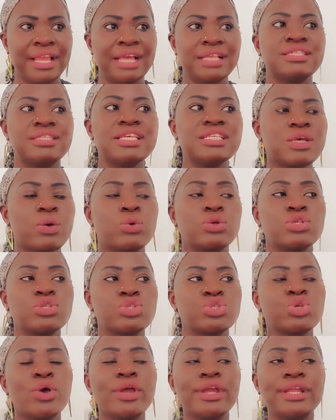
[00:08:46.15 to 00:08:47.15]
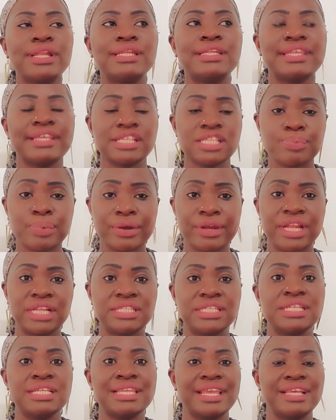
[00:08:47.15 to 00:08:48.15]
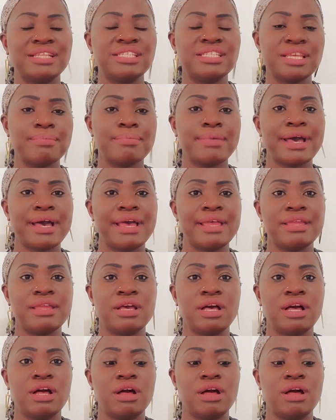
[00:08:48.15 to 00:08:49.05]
And since I was so in desperate in getting my